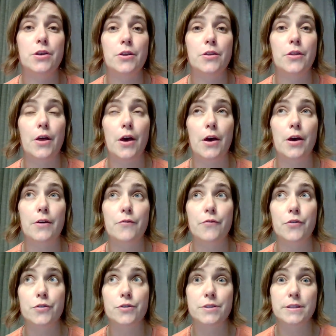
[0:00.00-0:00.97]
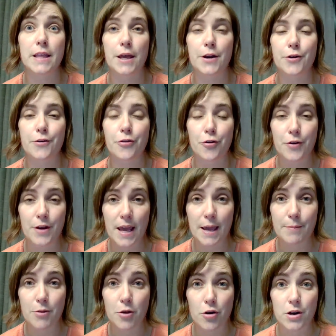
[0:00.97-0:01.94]
the first letter in their
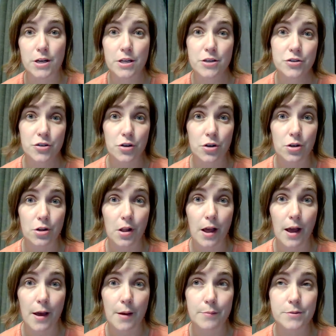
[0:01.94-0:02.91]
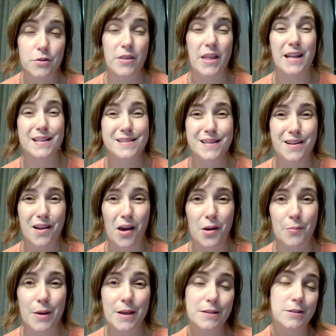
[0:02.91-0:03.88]
name, their initial, so that it's
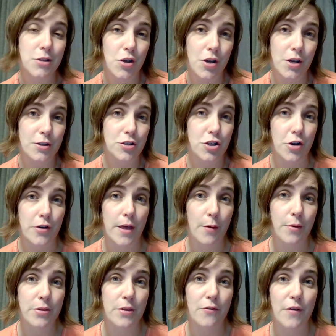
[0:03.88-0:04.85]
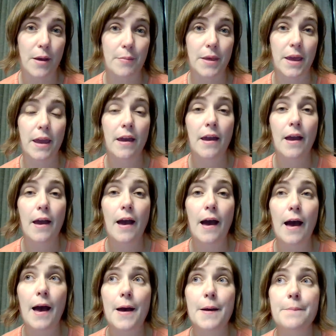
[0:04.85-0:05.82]
anonymous. So you can share that with the family.
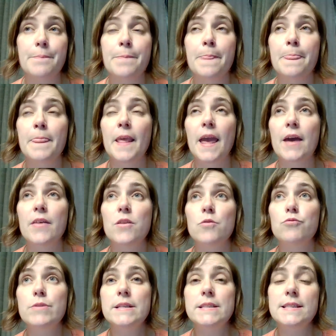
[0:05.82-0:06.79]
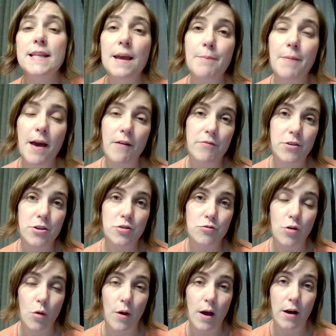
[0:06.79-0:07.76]
And the reason I'm having you
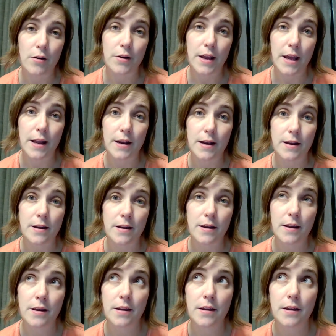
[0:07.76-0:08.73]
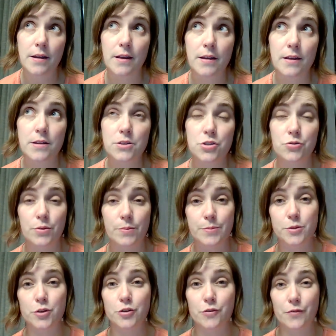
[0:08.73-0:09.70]
go out and to
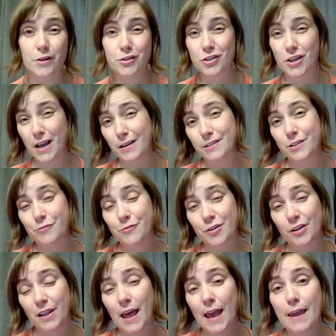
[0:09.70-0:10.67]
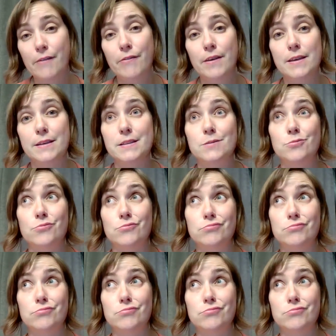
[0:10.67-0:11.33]
observe a child in real life is